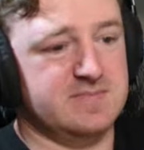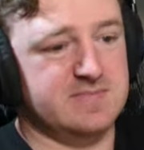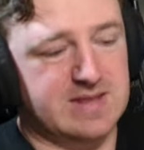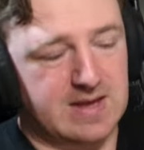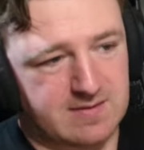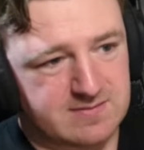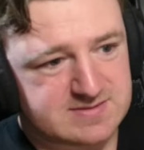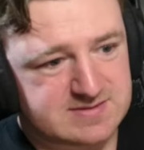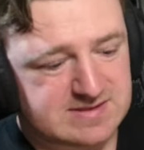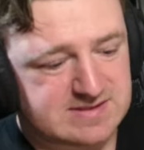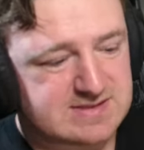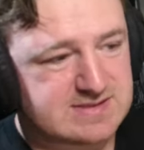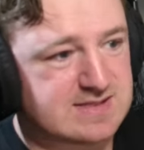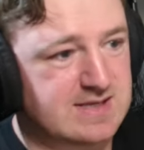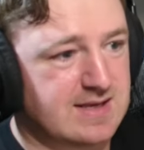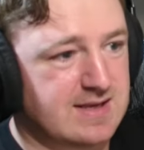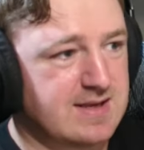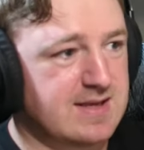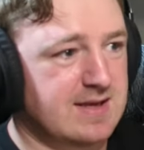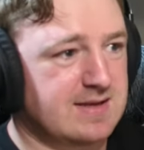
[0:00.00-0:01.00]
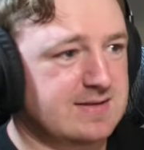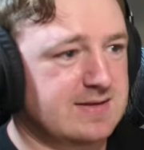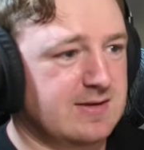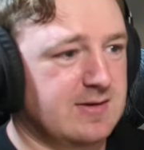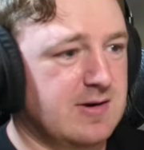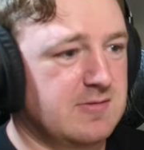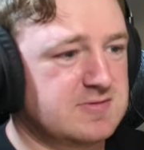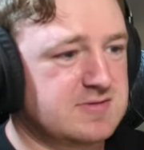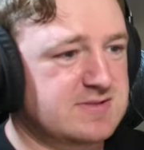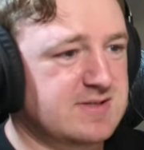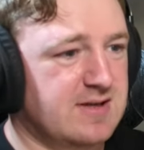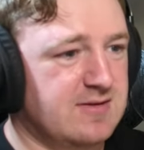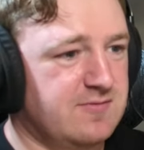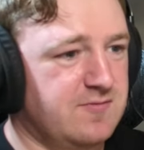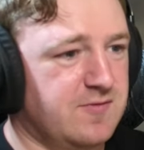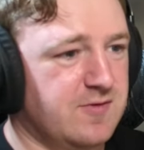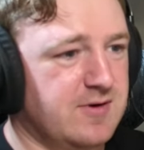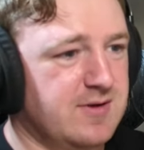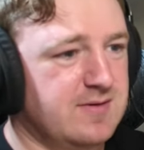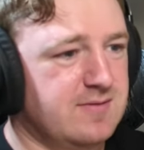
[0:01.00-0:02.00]
That was a sick kick, the outside
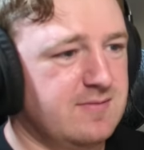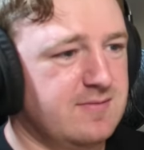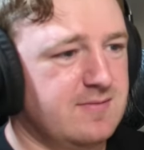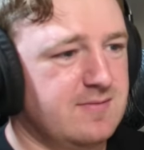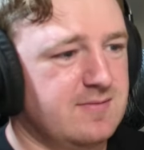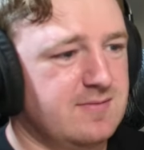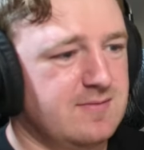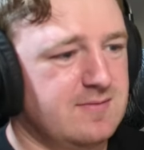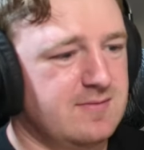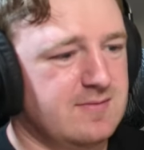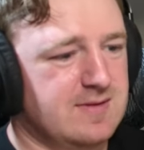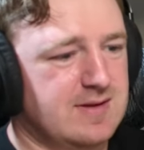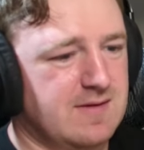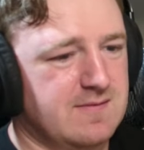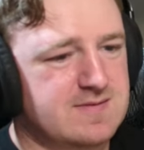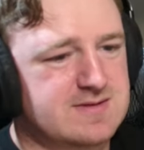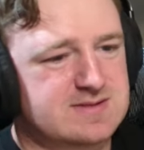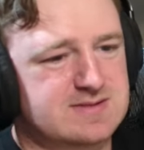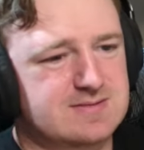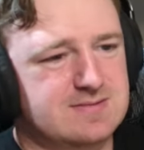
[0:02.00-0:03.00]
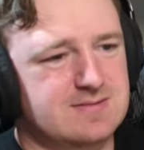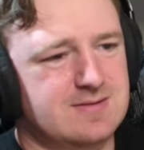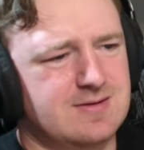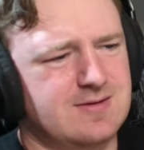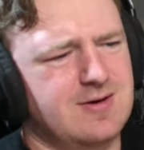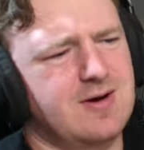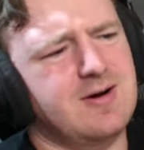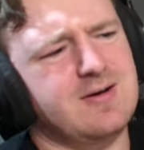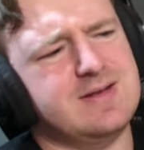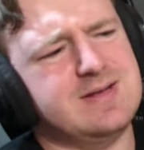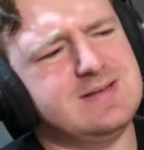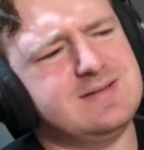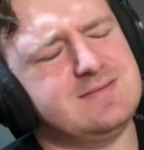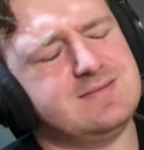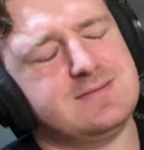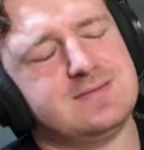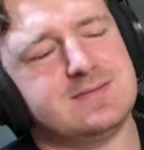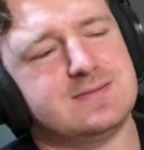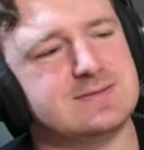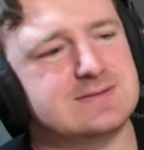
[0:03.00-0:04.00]
foot. That was. Oh, he was.
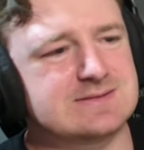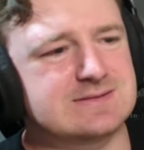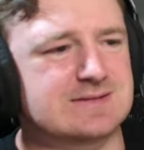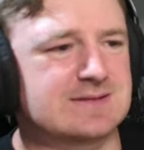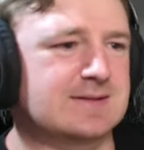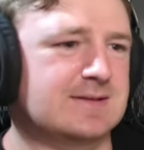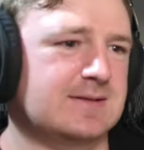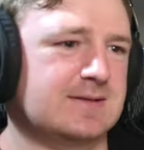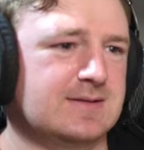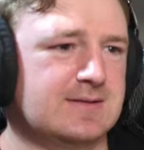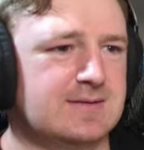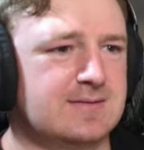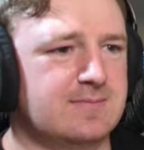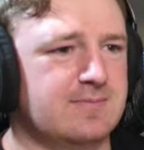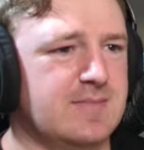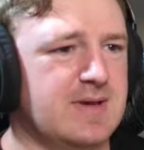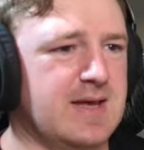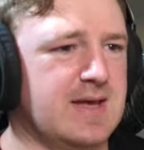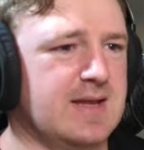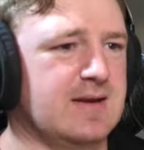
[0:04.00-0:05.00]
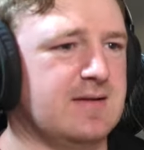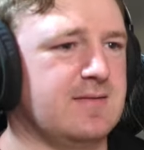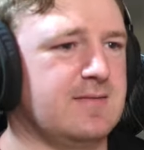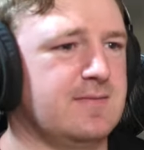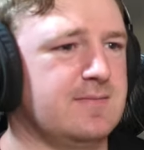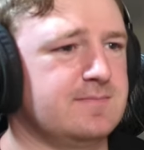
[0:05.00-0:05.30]
Man.